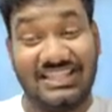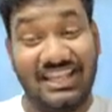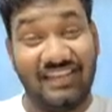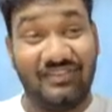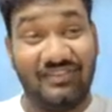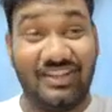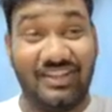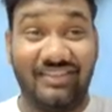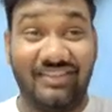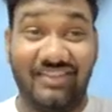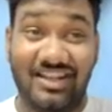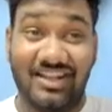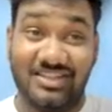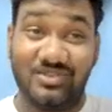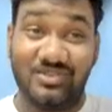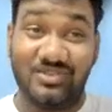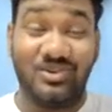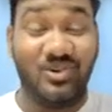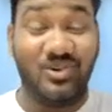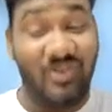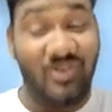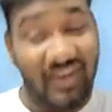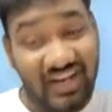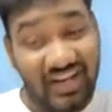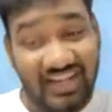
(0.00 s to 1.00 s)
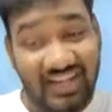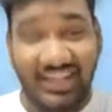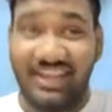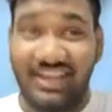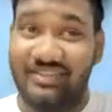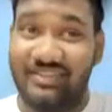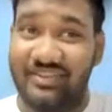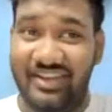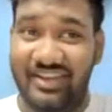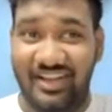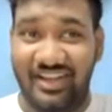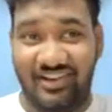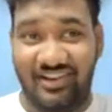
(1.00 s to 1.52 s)
think for the ones who don't get A
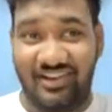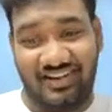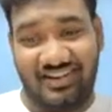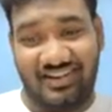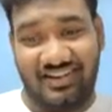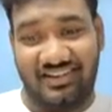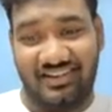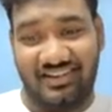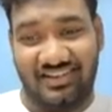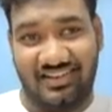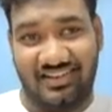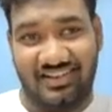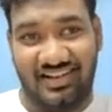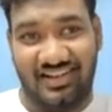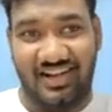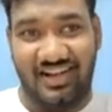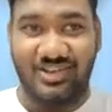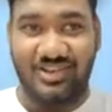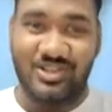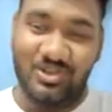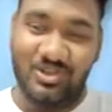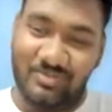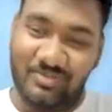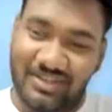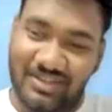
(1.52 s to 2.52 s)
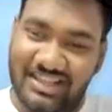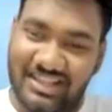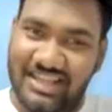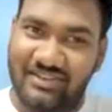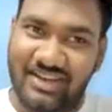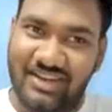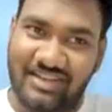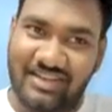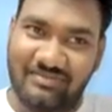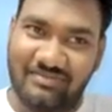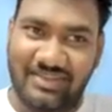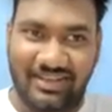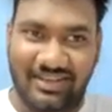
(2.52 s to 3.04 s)
for econ, how stupid they
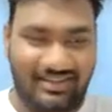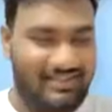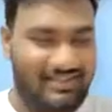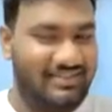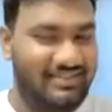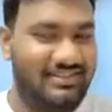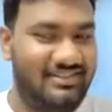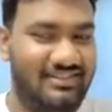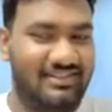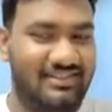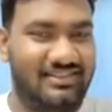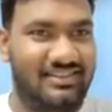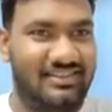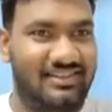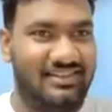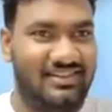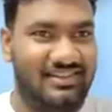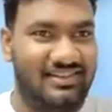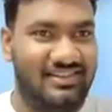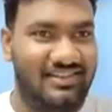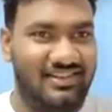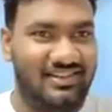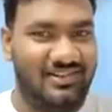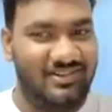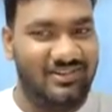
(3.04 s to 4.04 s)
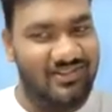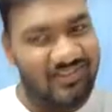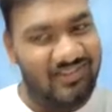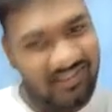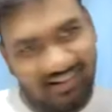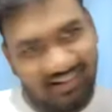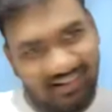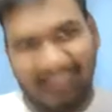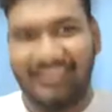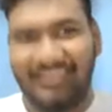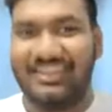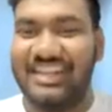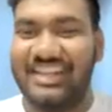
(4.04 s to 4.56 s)
would have been.
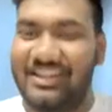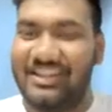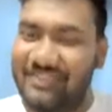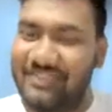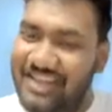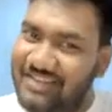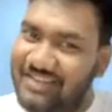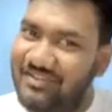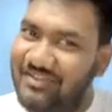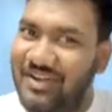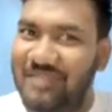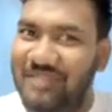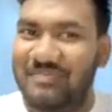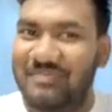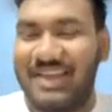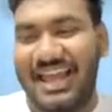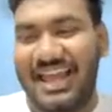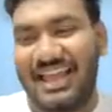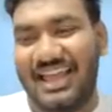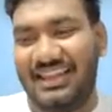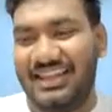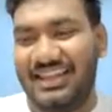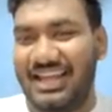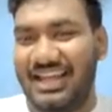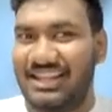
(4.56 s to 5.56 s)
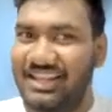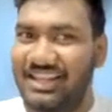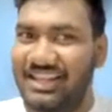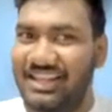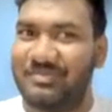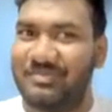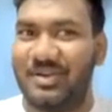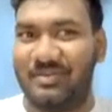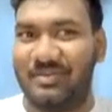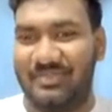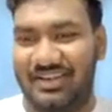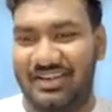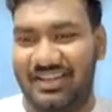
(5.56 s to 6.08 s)
Or they would have not planned their thing
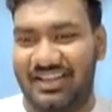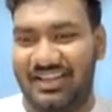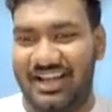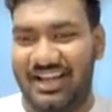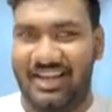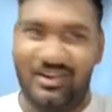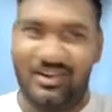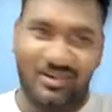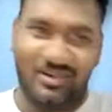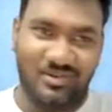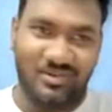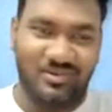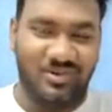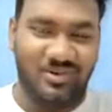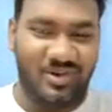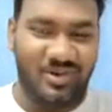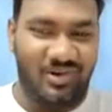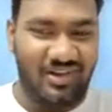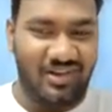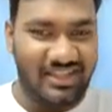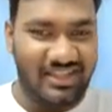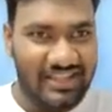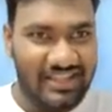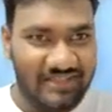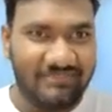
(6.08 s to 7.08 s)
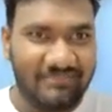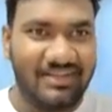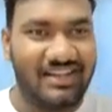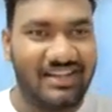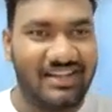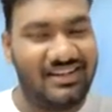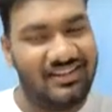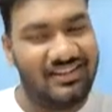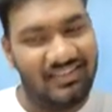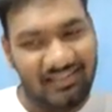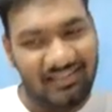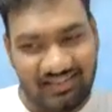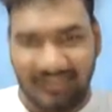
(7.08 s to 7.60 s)
properly. I don't know who taught them, but
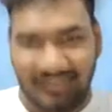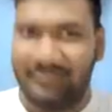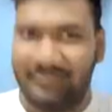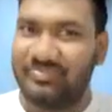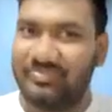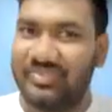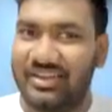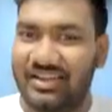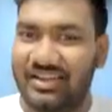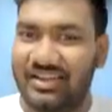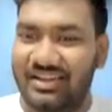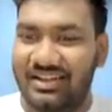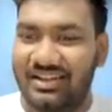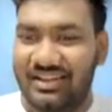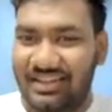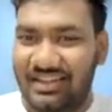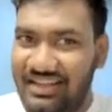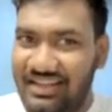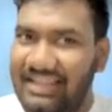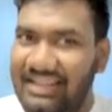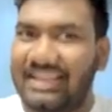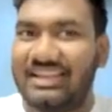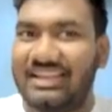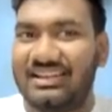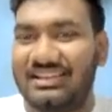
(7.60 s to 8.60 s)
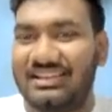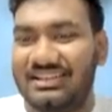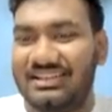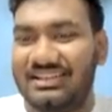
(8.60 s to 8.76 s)
you know, it